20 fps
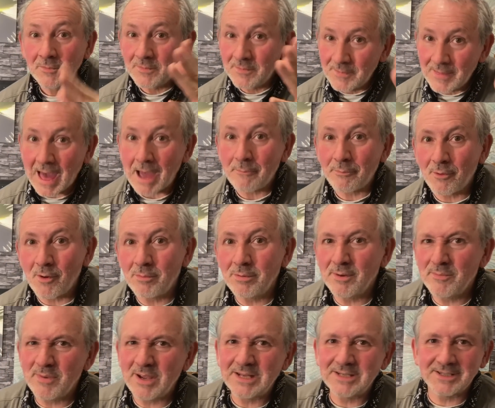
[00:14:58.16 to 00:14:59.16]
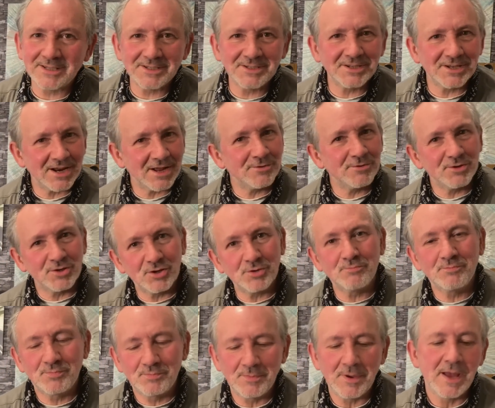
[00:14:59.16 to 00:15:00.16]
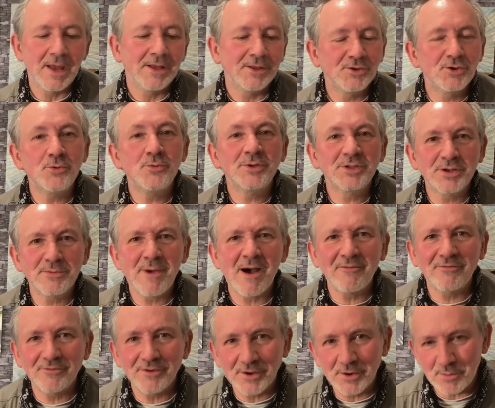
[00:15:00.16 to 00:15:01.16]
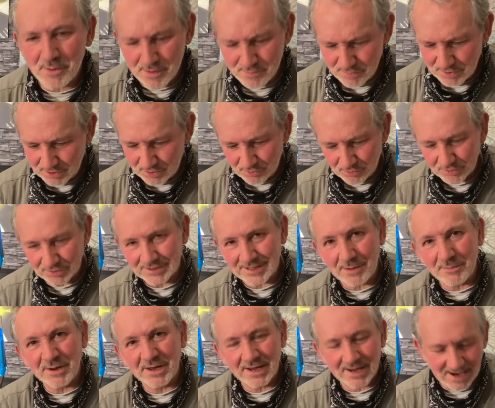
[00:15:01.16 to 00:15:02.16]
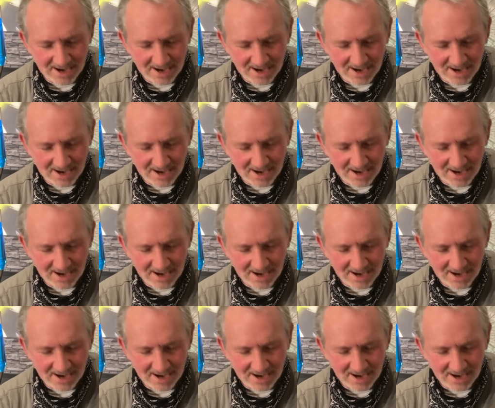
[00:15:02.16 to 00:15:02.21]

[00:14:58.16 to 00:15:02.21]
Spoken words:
that probably means there's, you know, you could do with some other equipment or something